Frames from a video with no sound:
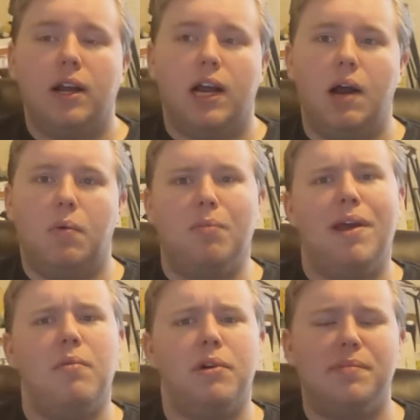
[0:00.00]
where
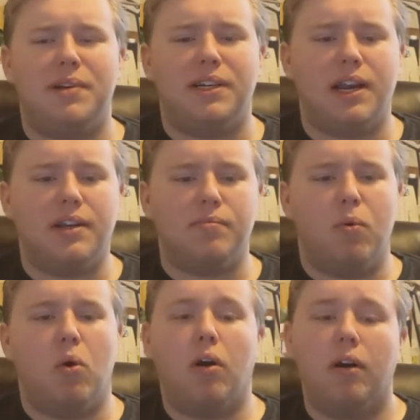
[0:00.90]
men were depicted as
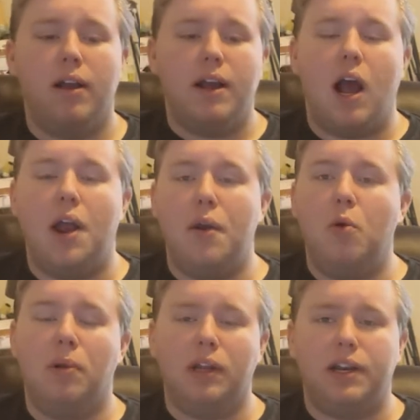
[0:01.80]
more
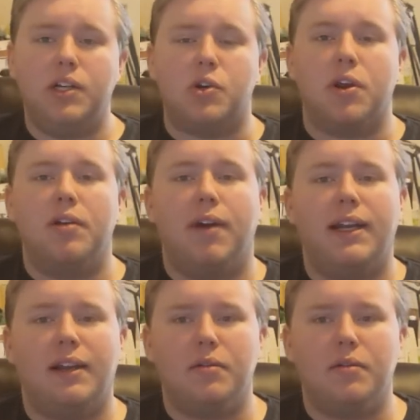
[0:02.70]
noble and intricate, right?